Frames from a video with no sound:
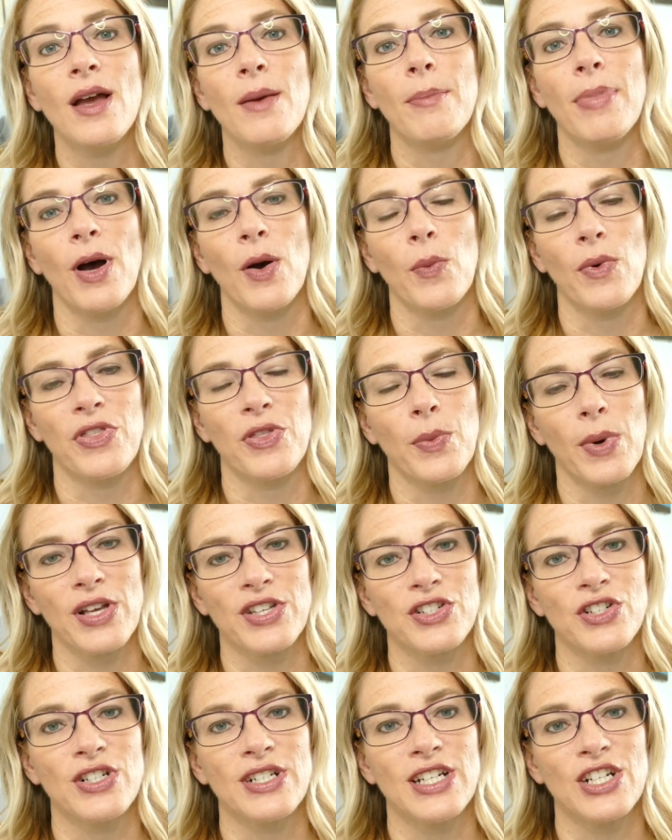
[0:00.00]
But with the
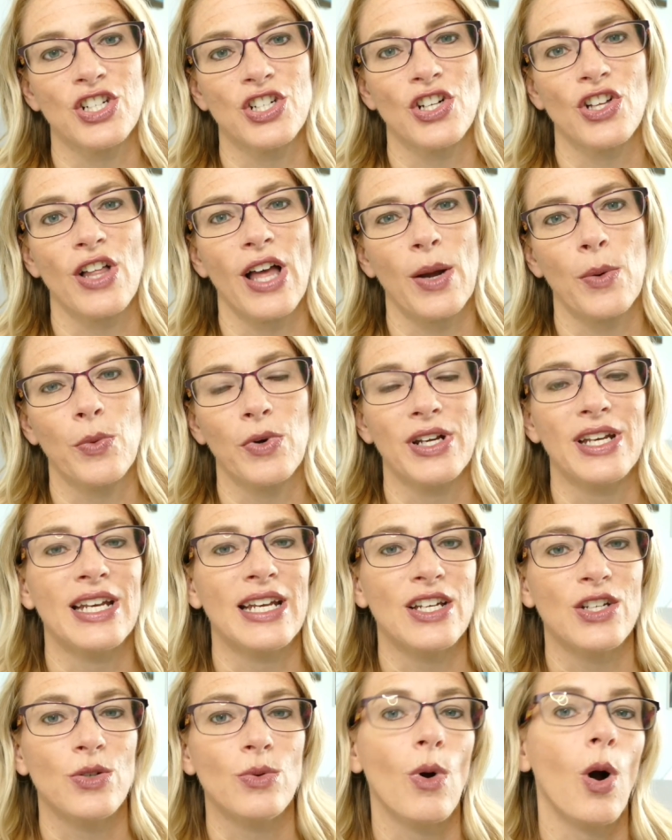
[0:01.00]
Western Digital, I would
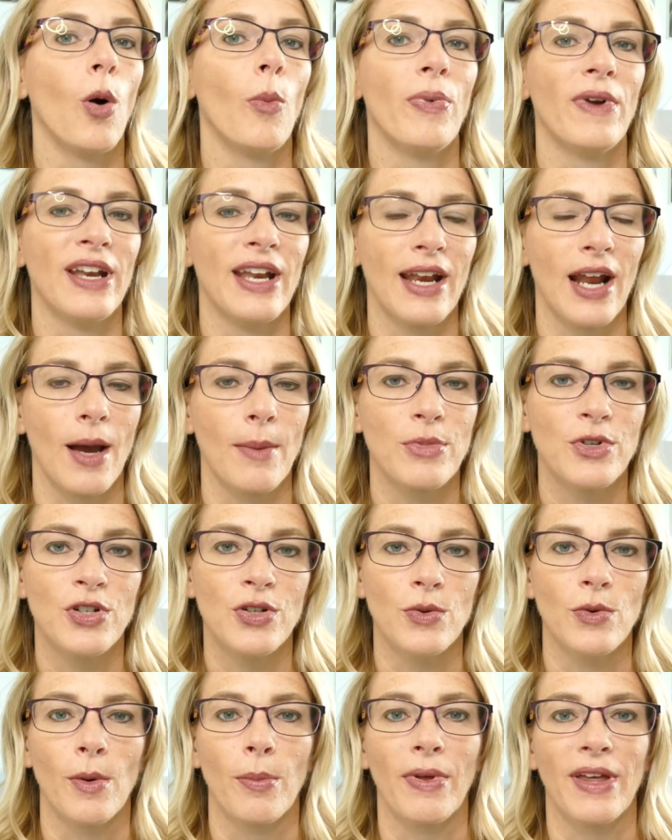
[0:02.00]
need to open it up
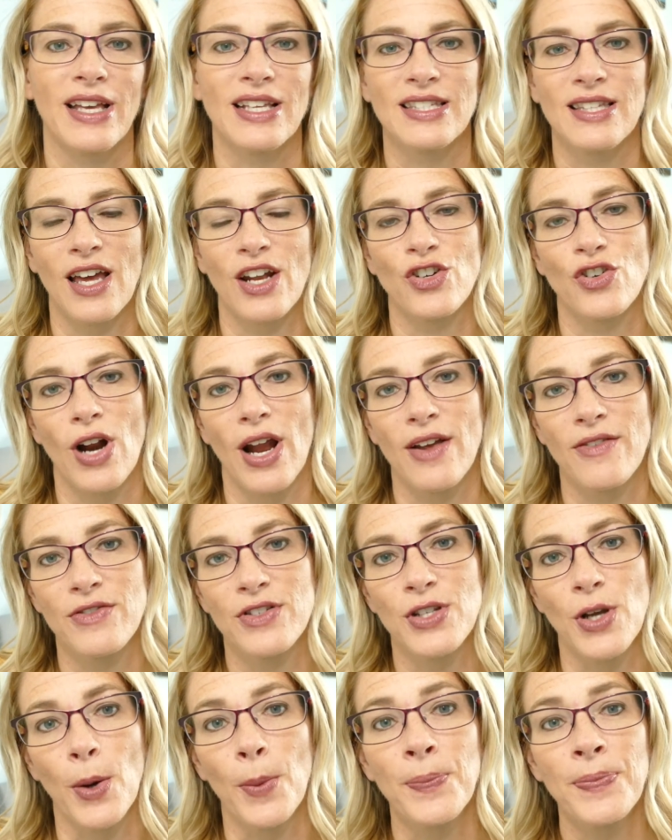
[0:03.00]
to replace that drive.
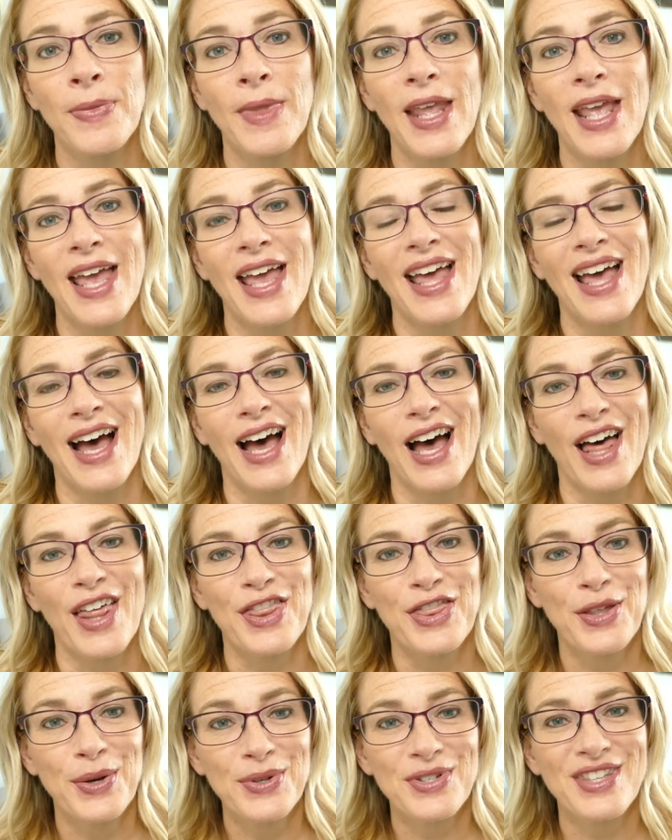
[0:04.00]
So
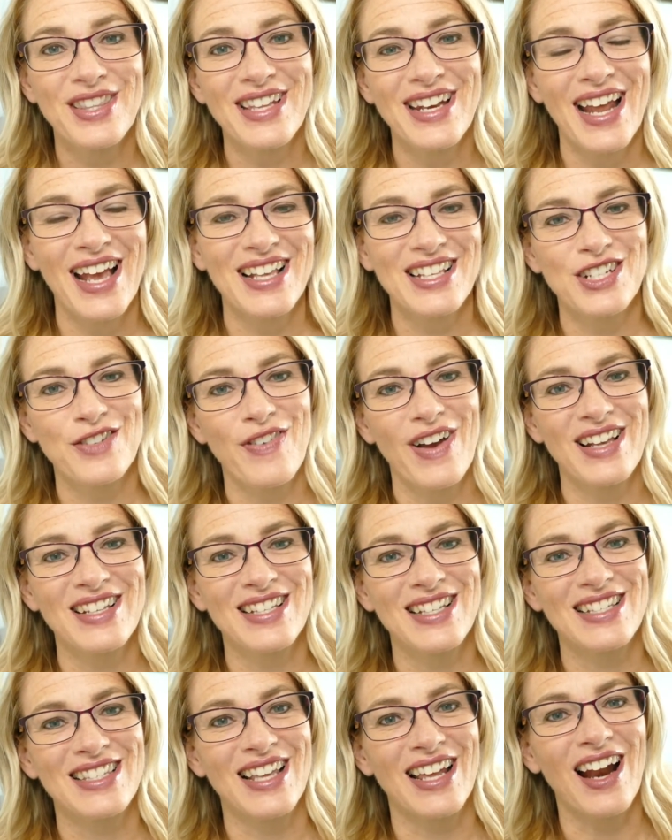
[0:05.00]
those are the NAS
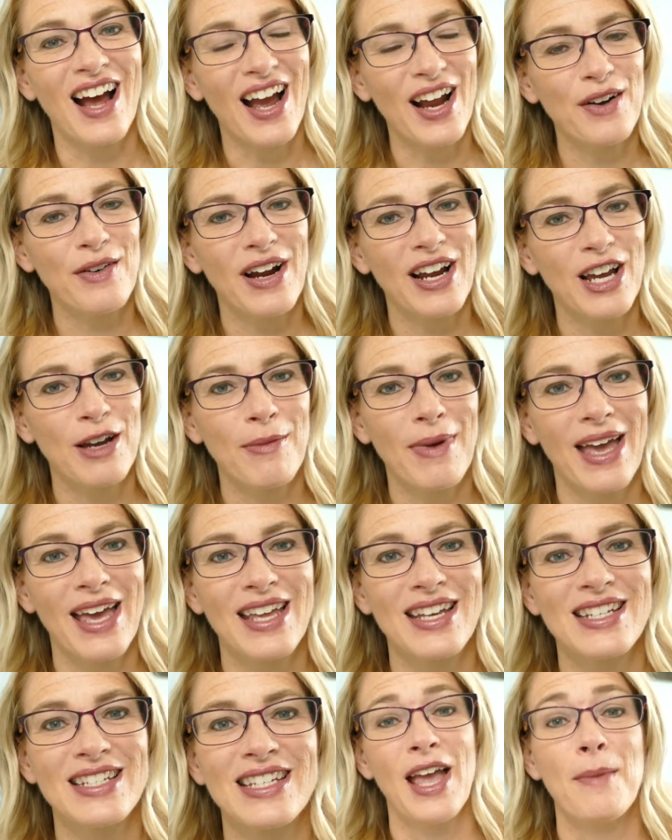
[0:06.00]
devices that I
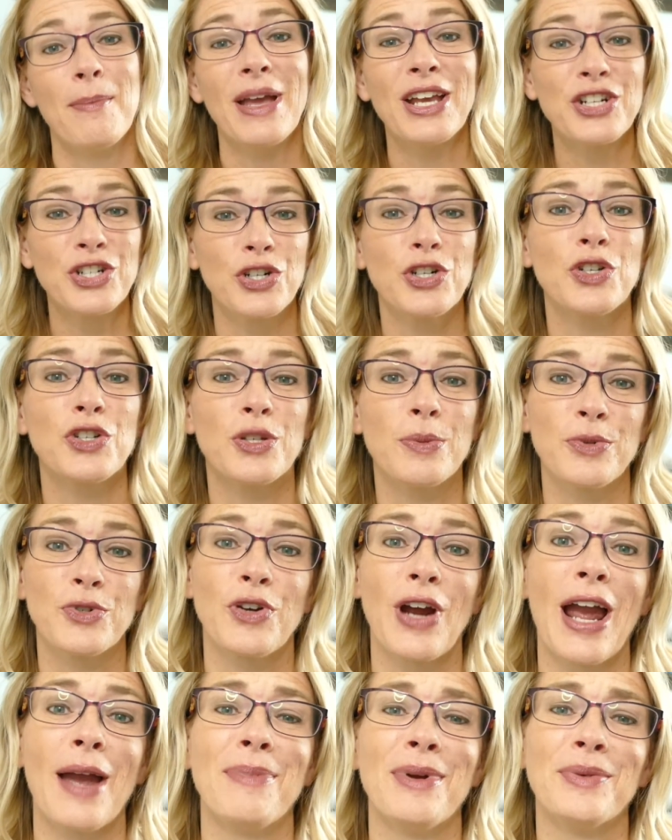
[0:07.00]
recommend. Make sure you
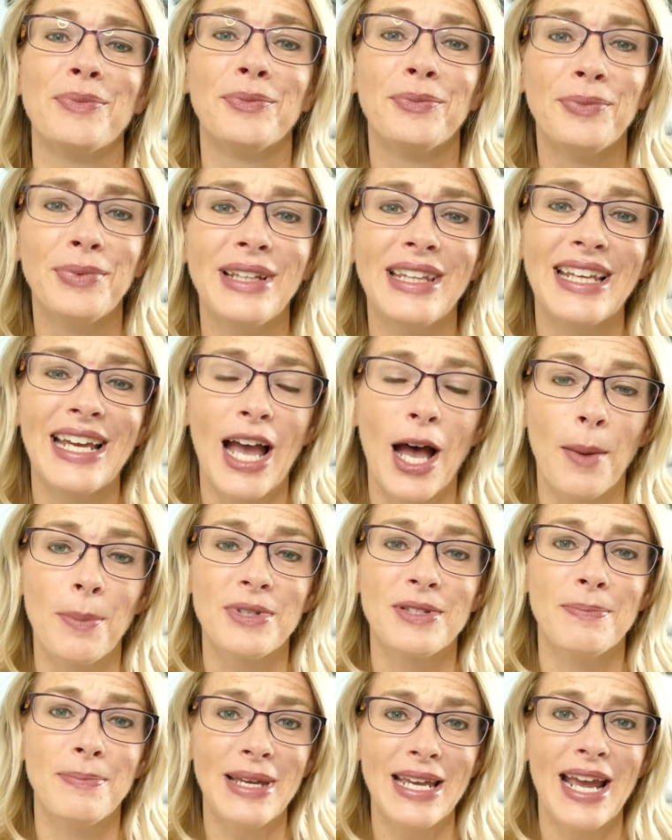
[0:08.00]
subscribe. It really
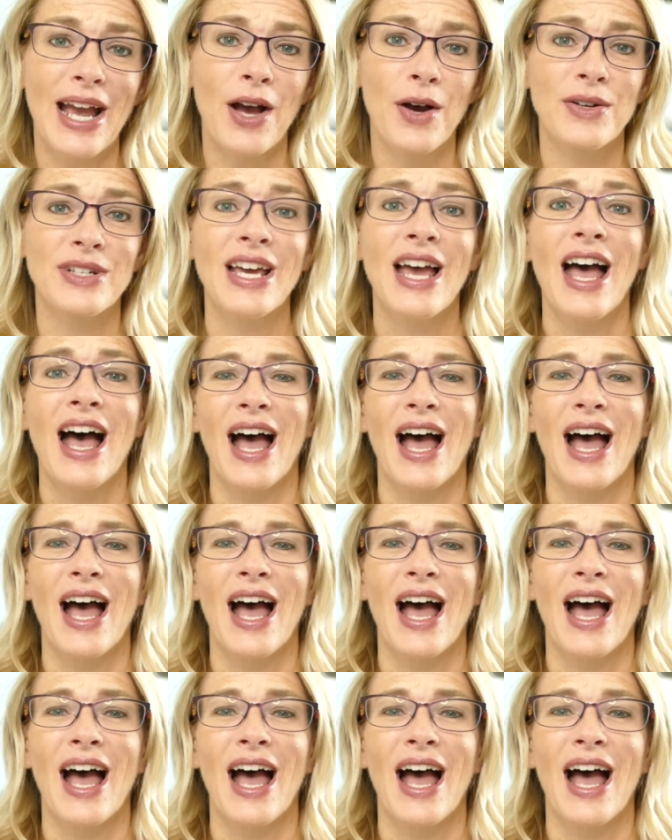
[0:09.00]
helps me out.